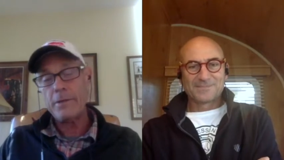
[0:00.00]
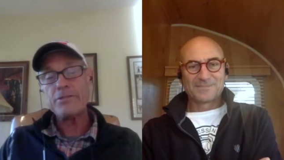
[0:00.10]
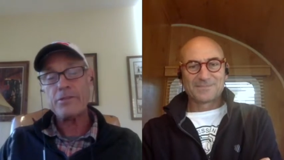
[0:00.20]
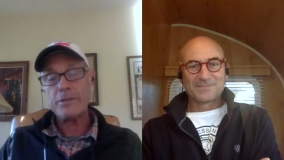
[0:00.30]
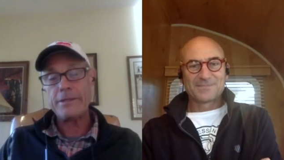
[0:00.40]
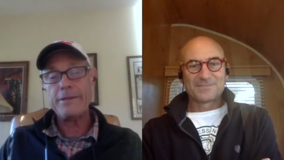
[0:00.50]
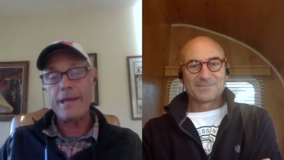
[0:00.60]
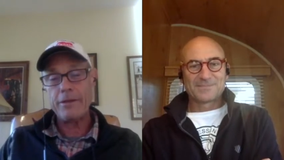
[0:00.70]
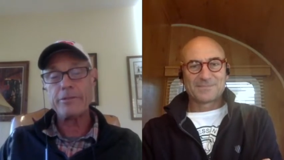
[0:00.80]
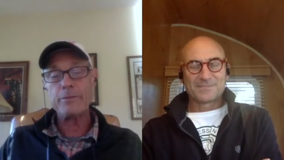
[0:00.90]
Speaker 1: might start getting
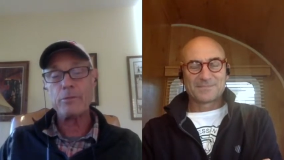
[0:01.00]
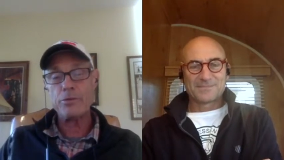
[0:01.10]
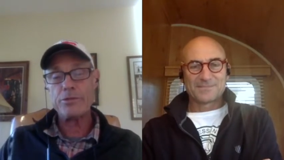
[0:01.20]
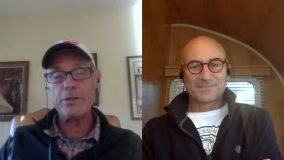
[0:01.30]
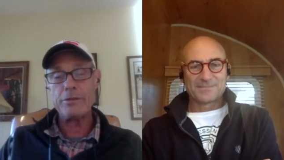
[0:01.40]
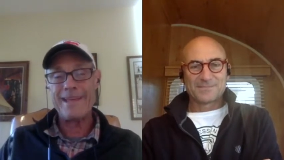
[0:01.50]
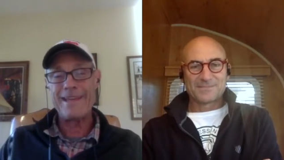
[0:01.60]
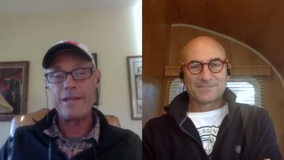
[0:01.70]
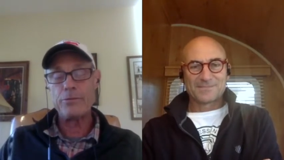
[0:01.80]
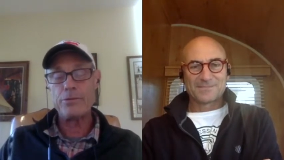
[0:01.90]
that ultimate result,
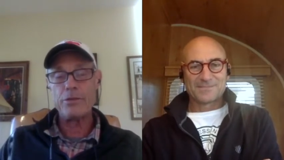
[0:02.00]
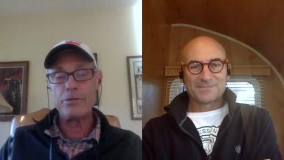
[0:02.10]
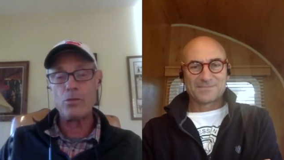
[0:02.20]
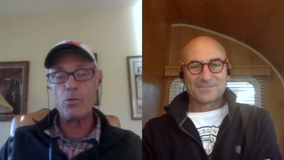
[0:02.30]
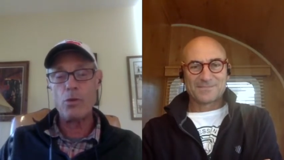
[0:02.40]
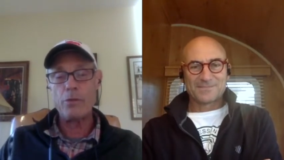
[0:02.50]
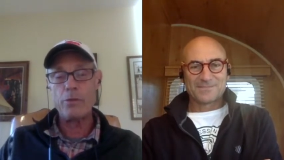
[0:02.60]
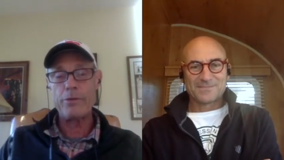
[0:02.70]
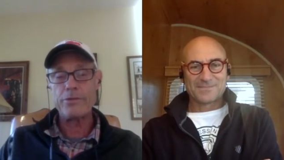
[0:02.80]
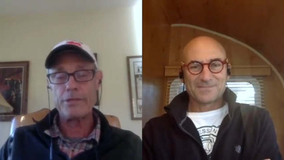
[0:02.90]
that end result you want,
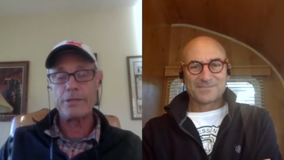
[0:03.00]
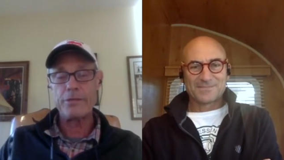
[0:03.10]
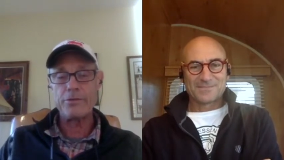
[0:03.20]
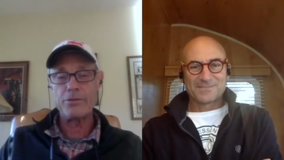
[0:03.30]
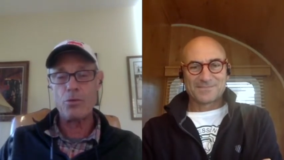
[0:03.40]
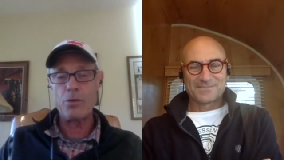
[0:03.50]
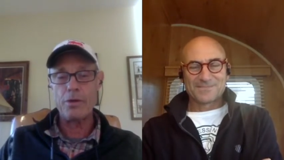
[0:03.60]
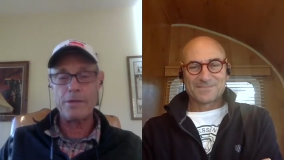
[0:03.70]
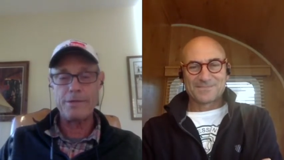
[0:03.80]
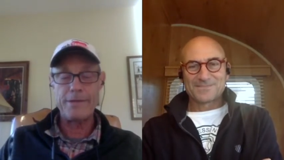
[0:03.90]
whether it's singles
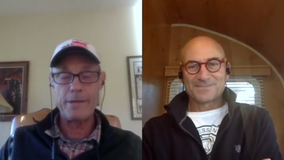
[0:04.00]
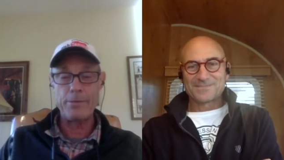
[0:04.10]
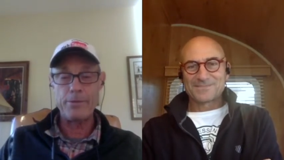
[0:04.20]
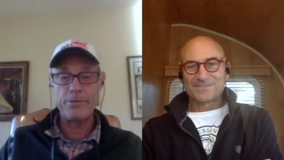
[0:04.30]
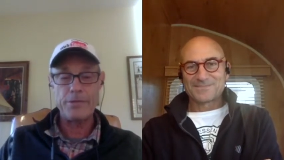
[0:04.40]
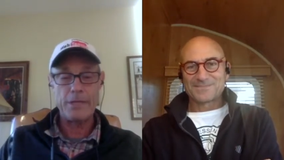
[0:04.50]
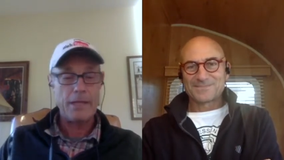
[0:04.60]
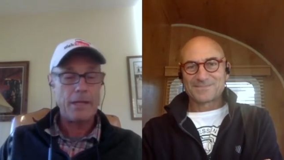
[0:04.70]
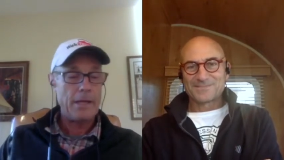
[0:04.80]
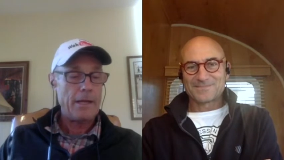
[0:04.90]
or doubles.
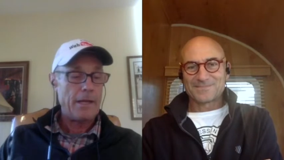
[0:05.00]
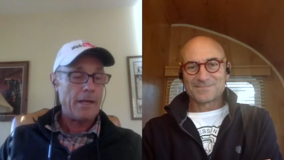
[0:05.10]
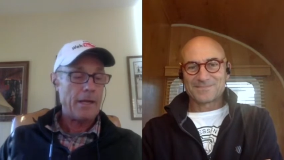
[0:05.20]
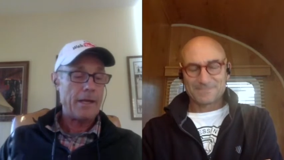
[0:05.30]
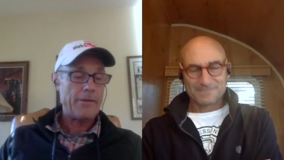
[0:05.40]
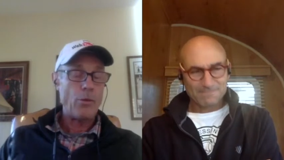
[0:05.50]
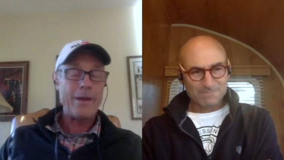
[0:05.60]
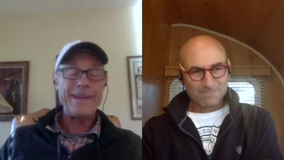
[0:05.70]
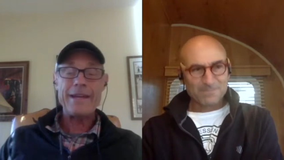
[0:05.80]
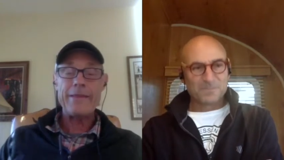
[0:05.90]
The
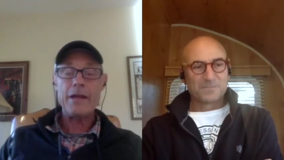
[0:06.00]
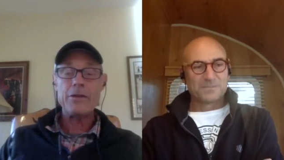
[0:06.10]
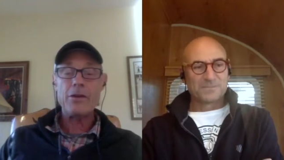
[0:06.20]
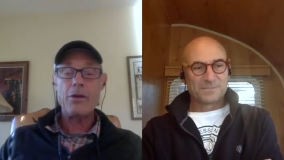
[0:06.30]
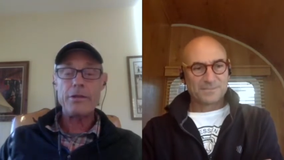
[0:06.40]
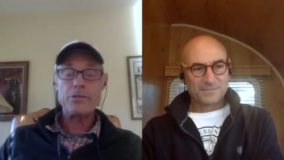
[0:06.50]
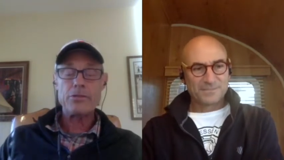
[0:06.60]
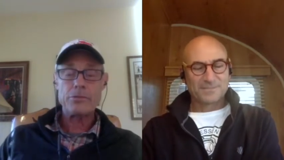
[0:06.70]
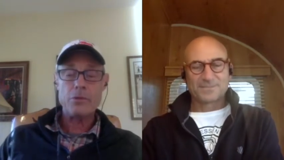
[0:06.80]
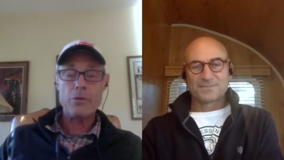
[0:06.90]
way to get in that call is
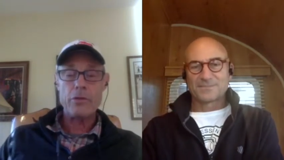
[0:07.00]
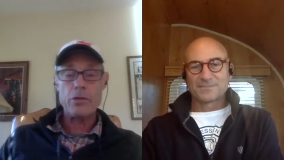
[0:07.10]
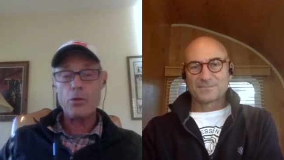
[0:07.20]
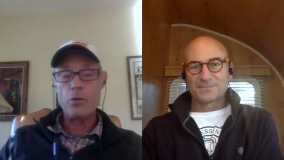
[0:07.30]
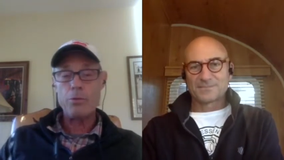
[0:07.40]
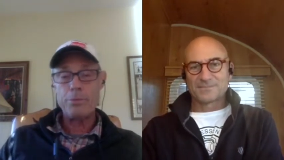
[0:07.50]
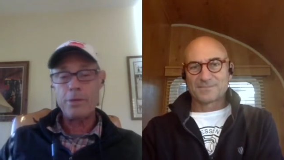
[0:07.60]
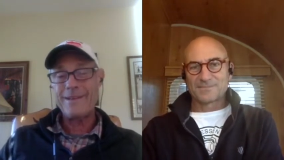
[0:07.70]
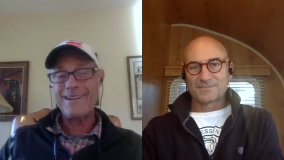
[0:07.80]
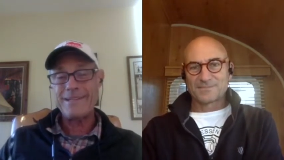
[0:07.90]
go over to
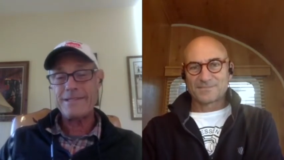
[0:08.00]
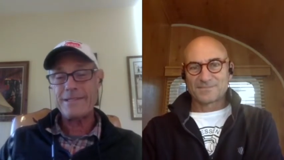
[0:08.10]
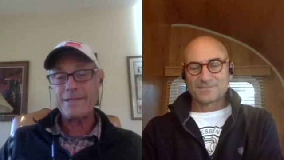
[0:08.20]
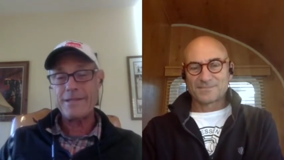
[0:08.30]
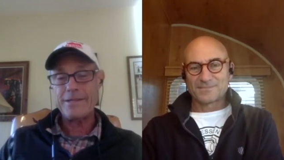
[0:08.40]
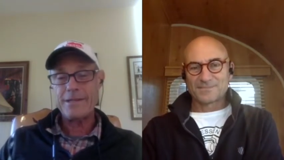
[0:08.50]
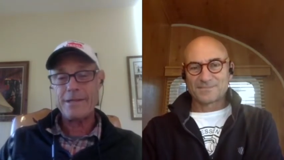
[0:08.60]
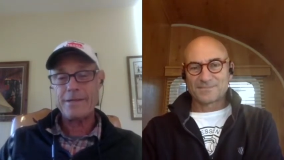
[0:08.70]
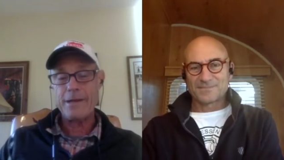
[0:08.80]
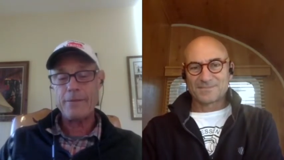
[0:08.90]

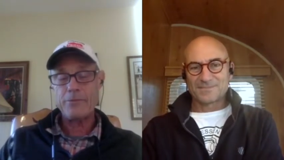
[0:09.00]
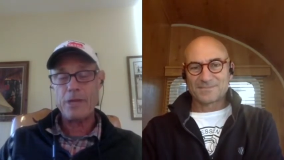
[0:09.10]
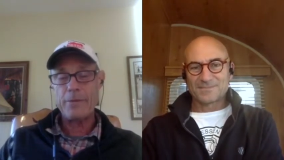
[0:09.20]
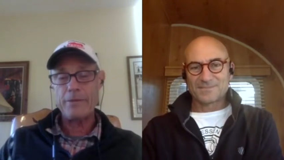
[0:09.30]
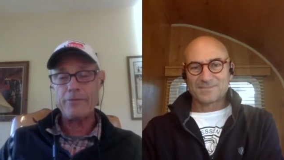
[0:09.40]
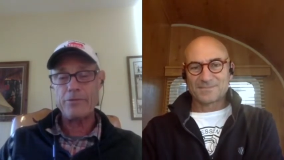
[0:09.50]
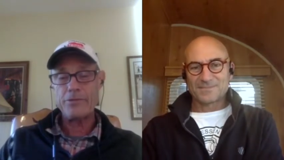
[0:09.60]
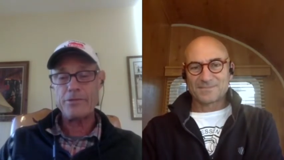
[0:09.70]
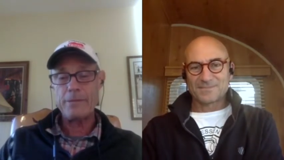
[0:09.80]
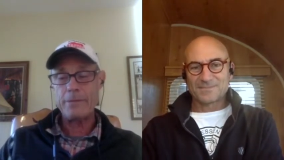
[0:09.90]
goldballhunting.com, drop in a
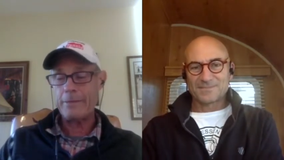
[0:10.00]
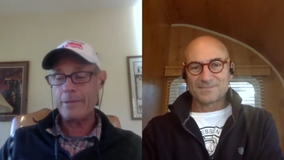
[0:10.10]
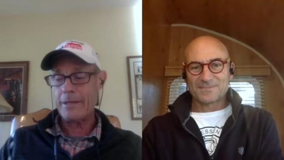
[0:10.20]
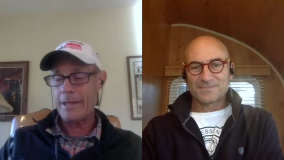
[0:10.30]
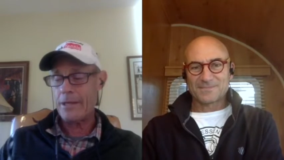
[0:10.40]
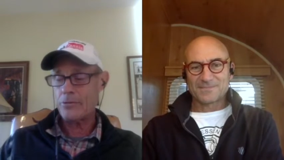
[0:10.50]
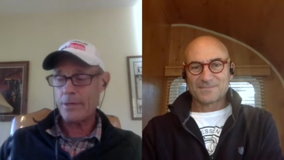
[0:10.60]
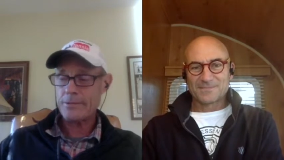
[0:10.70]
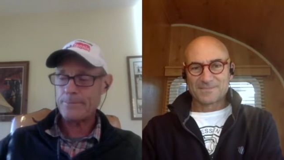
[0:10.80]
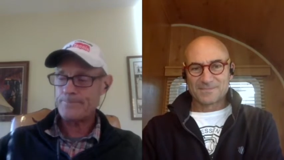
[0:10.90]
first name and email
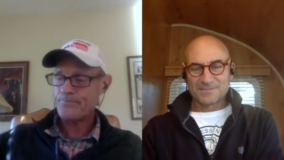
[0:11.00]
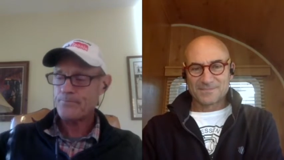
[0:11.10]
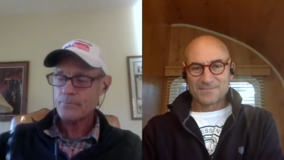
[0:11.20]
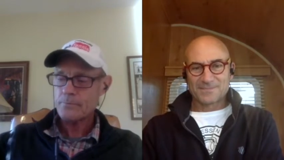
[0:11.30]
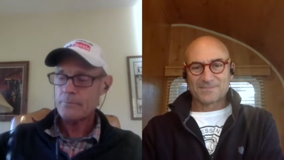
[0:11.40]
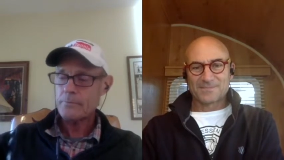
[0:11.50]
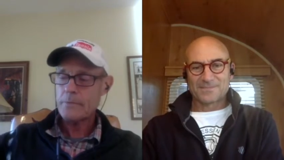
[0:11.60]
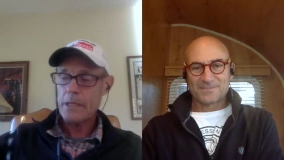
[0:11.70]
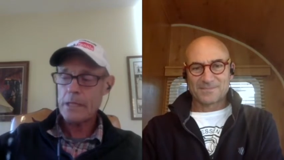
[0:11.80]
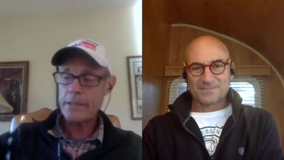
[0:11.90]
address,
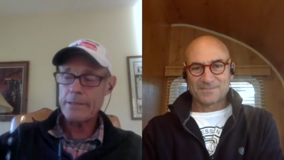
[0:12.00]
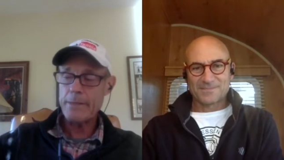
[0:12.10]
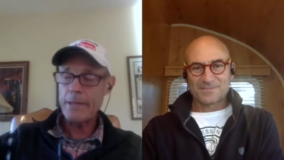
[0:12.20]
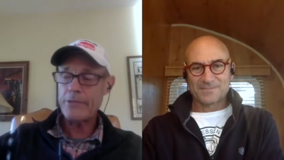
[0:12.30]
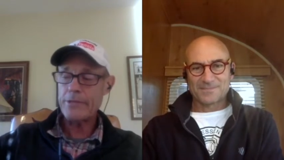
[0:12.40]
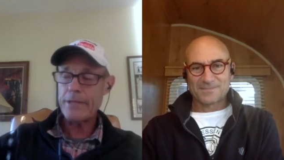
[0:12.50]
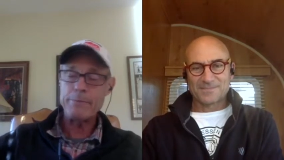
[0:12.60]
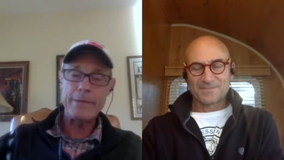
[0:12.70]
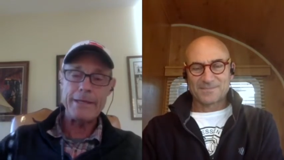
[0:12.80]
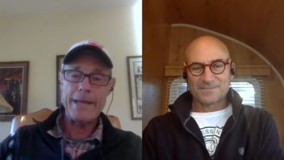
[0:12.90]
click the button, you'll
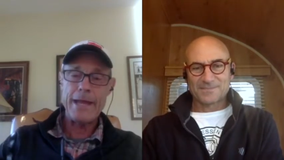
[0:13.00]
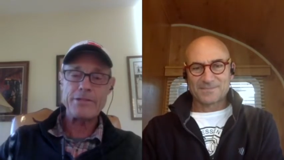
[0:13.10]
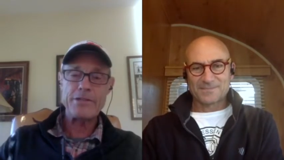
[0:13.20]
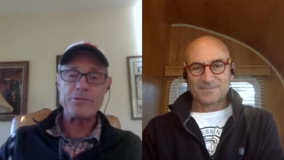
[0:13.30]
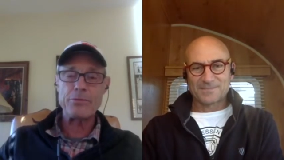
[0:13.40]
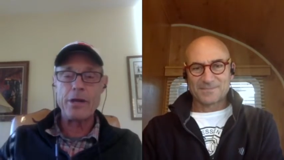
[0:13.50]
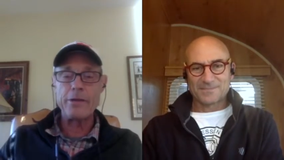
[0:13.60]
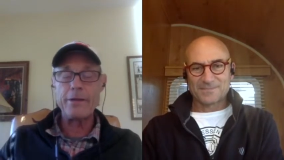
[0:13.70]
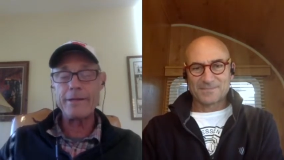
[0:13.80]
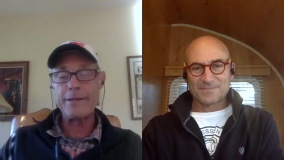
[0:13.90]
get immediate access to our
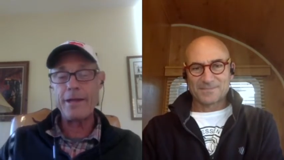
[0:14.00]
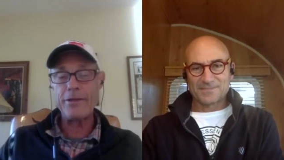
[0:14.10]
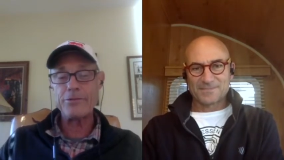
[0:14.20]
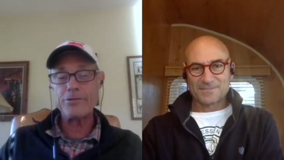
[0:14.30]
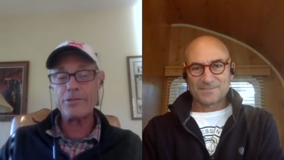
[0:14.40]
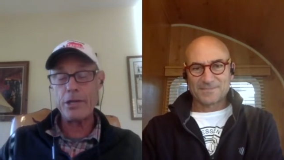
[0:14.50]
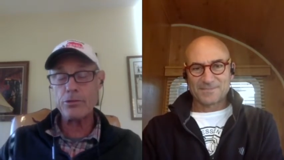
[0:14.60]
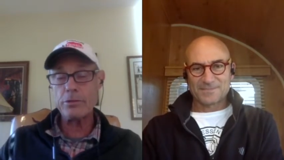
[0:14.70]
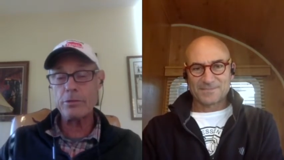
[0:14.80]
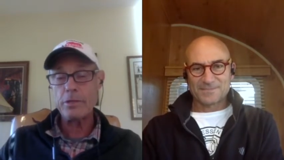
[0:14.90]
online calendar
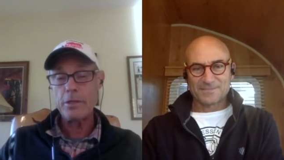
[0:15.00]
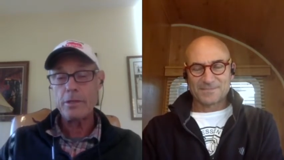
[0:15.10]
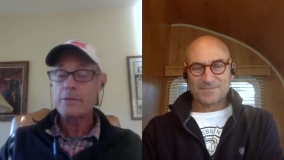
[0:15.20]
scheduler.